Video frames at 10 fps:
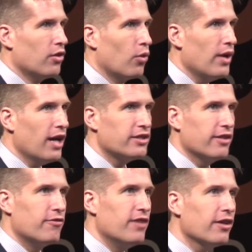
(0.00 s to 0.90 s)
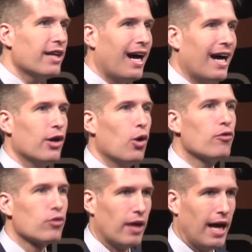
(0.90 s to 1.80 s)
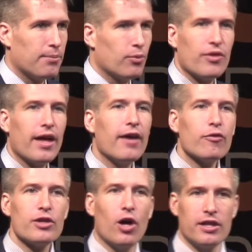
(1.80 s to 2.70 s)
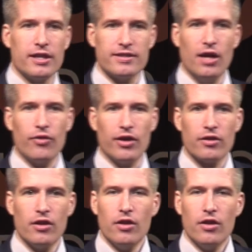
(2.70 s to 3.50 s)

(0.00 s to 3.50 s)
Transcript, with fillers: We actually have very high overlap with every audience out there.